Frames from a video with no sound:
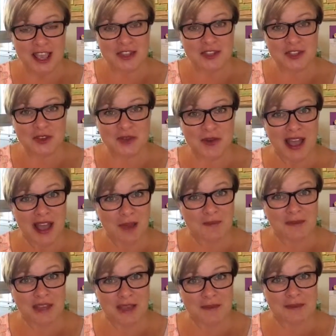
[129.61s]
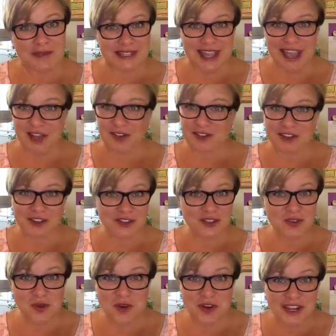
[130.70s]
to help them tell their
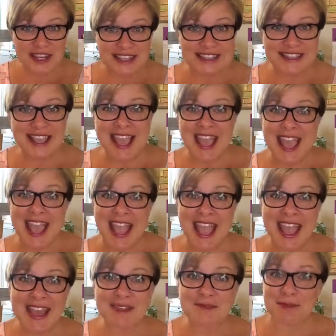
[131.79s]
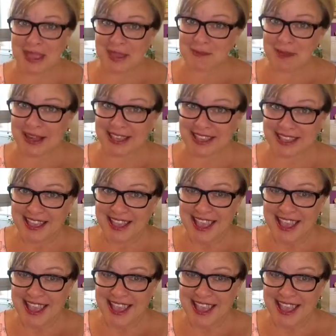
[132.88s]
stories and make money.